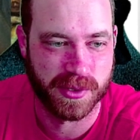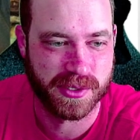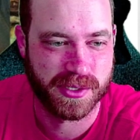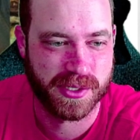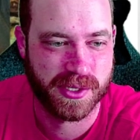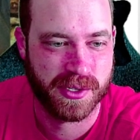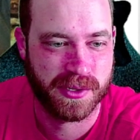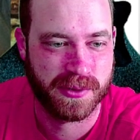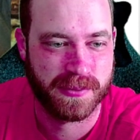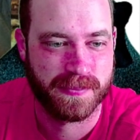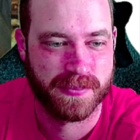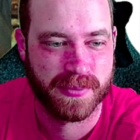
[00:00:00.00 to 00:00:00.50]

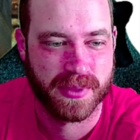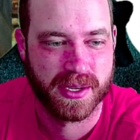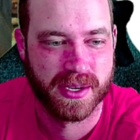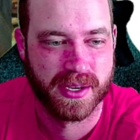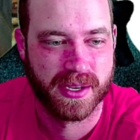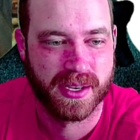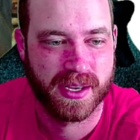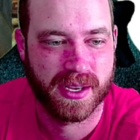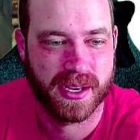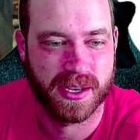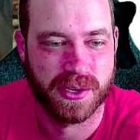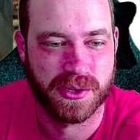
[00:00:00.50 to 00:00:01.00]
turn,
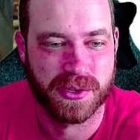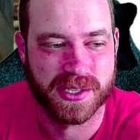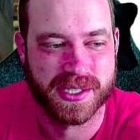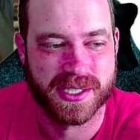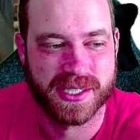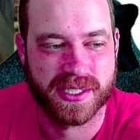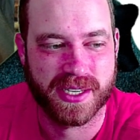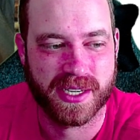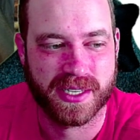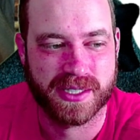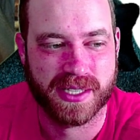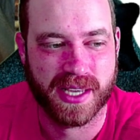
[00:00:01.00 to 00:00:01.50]
you can
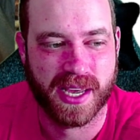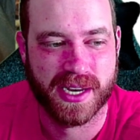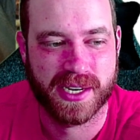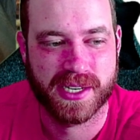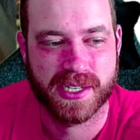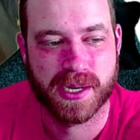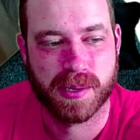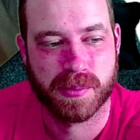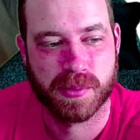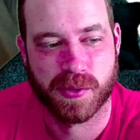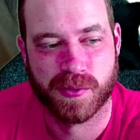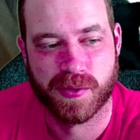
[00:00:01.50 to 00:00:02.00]
select any
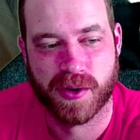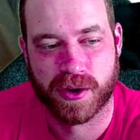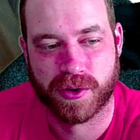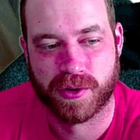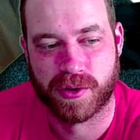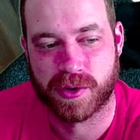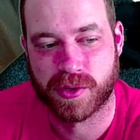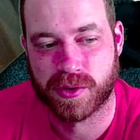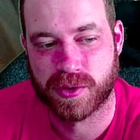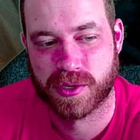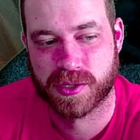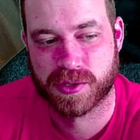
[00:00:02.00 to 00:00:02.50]
number of
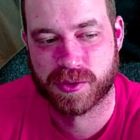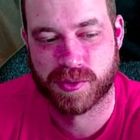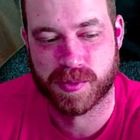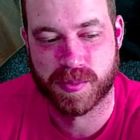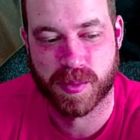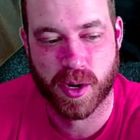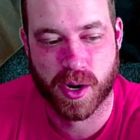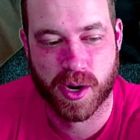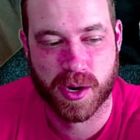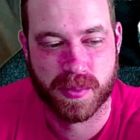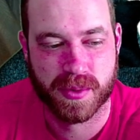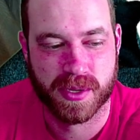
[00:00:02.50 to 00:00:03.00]
Necron units from
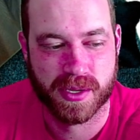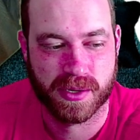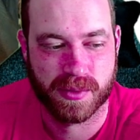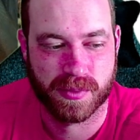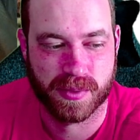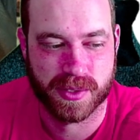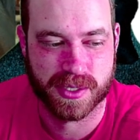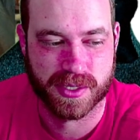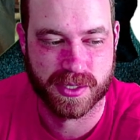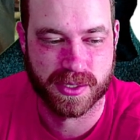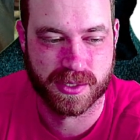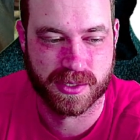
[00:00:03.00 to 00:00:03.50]
your army,
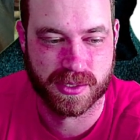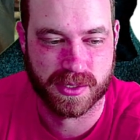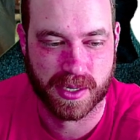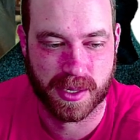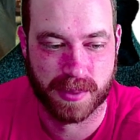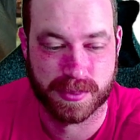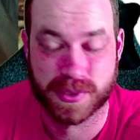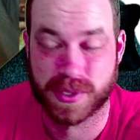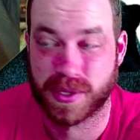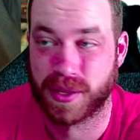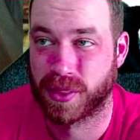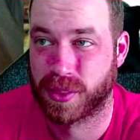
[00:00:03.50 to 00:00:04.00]
which is
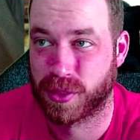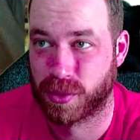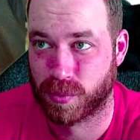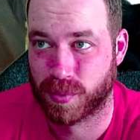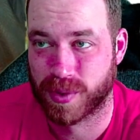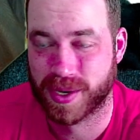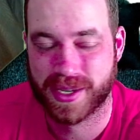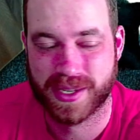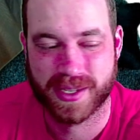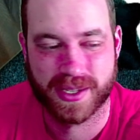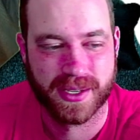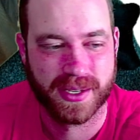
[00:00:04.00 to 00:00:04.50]
up to
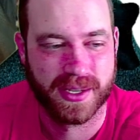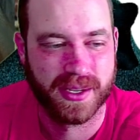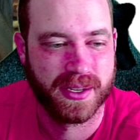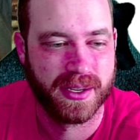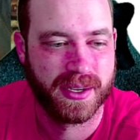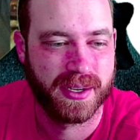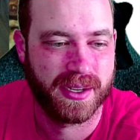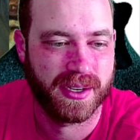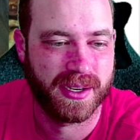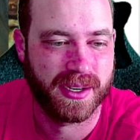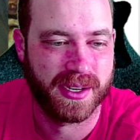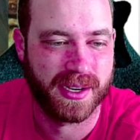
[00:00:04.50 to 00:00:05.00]
3,
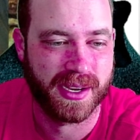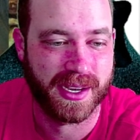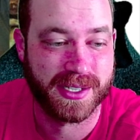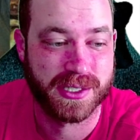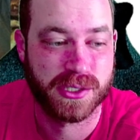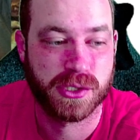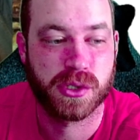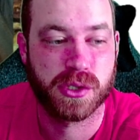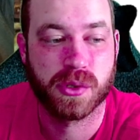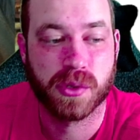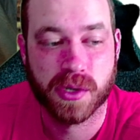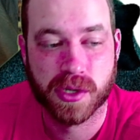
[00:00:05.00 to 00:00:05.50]

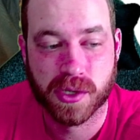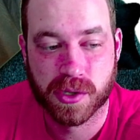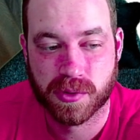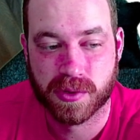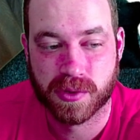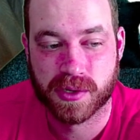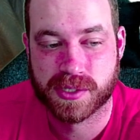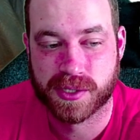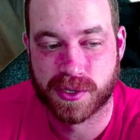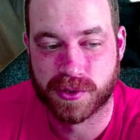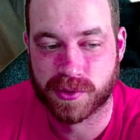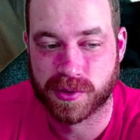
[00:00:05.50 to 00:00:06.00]
excluding
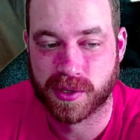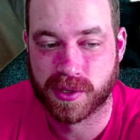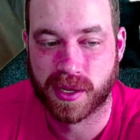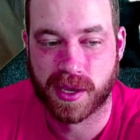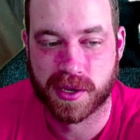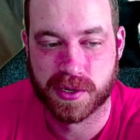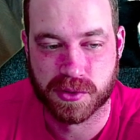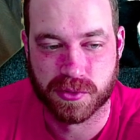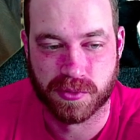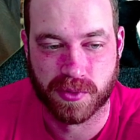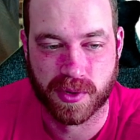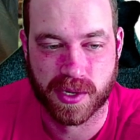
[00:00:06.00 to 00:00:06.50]
units that are
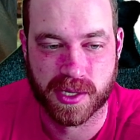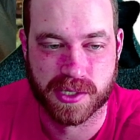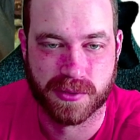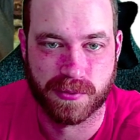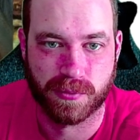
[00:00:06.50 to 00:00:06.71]
engaged in range.